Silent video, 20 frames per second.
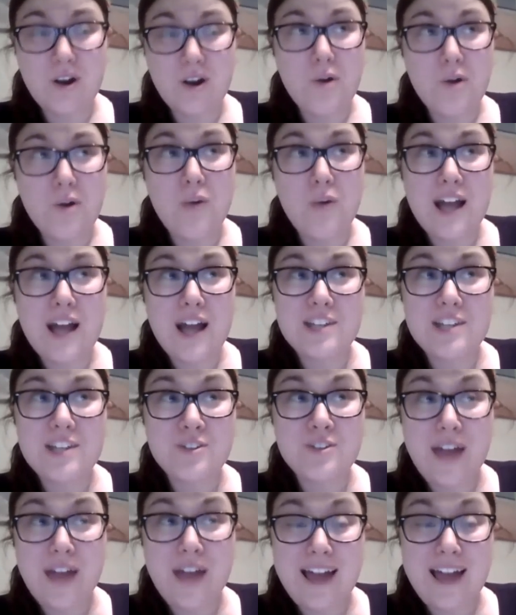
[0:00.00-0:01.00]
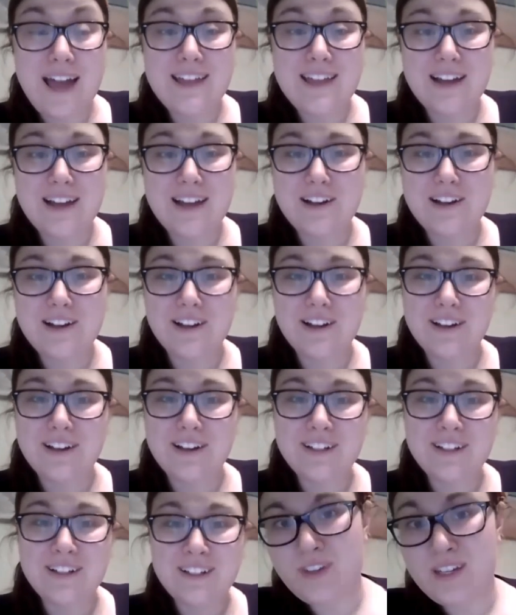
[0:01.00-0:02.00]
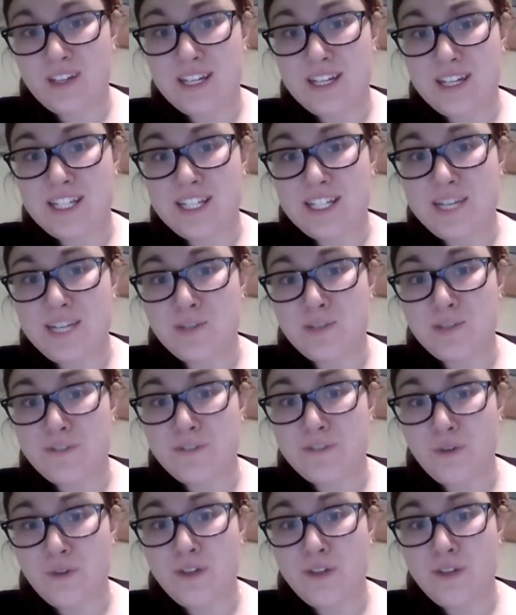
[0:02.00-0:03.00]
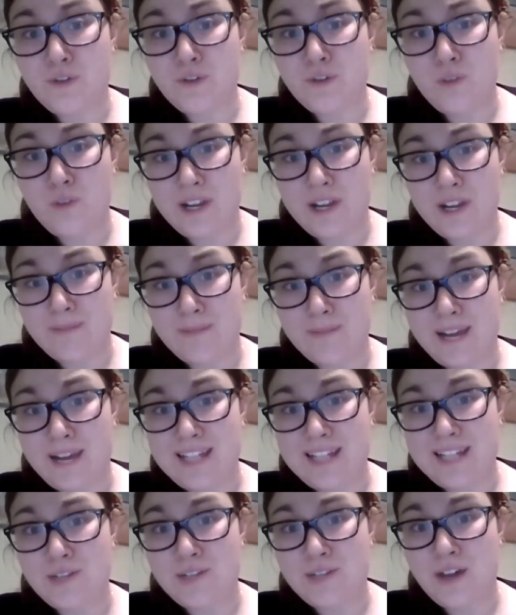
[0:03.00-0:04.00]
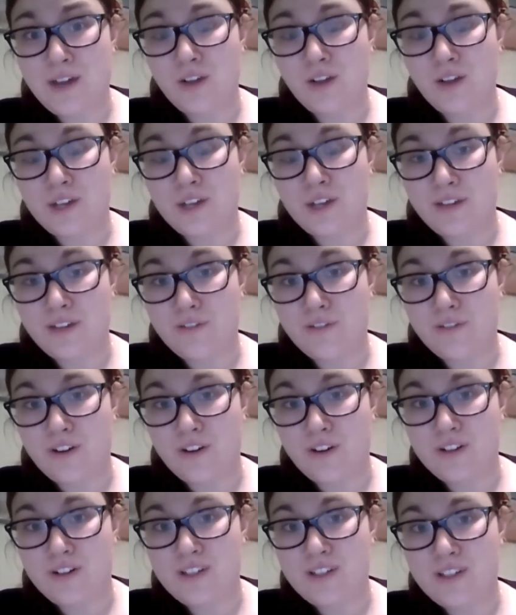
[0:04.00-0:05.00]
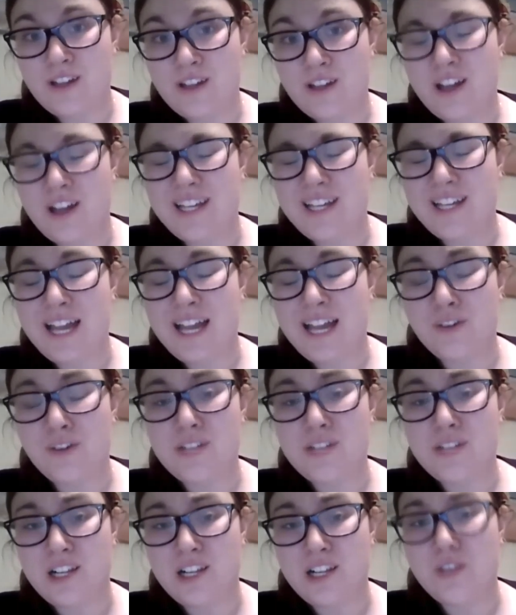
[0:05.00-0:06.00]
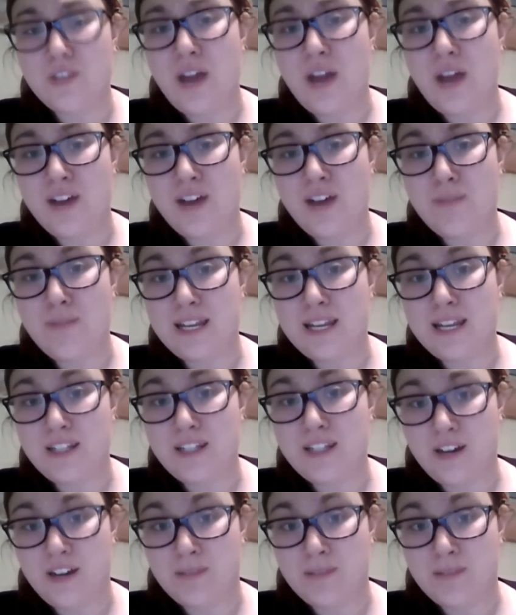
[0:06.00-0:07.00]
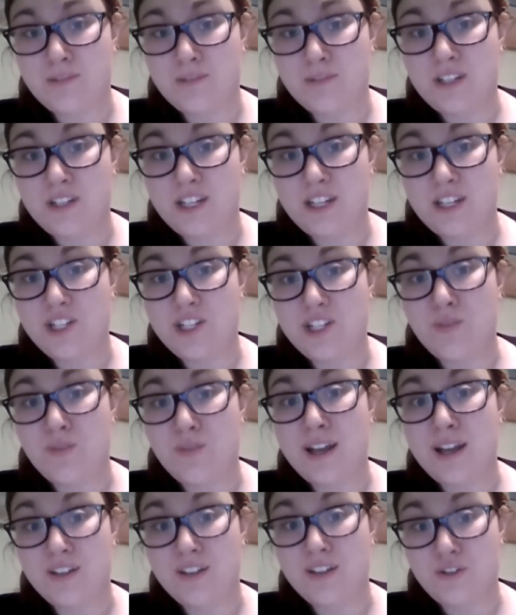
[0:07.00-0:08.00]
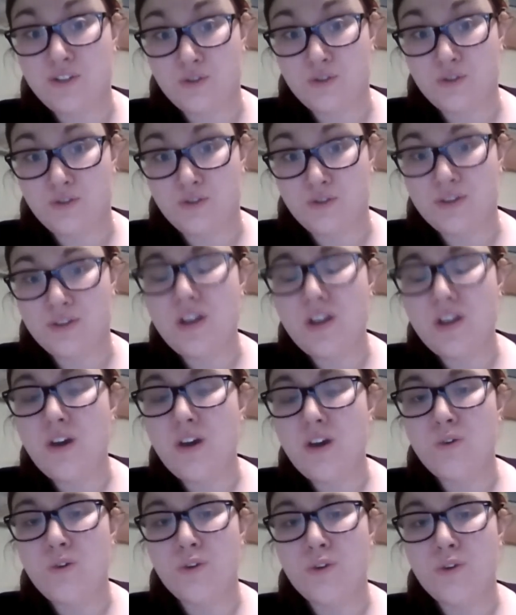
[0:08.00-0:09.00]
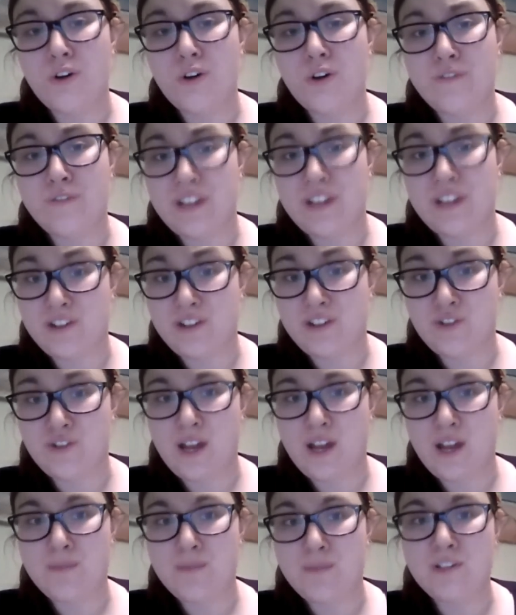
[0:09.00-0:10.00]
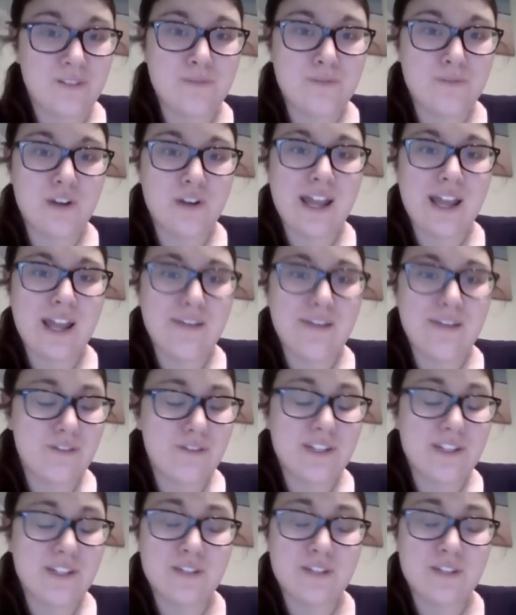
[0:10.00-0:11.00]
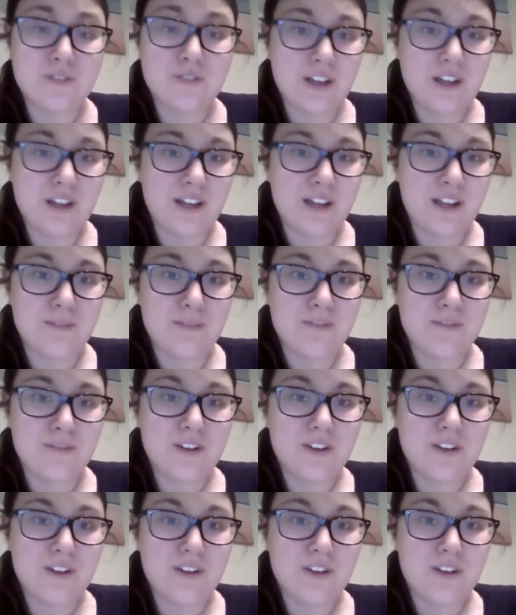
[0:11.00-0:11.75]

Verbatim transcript: Why is your hair that colour? She was forever running places without looking first. I cannot tell you how many times that she ran into doors or got her fingers trapped, but every single time,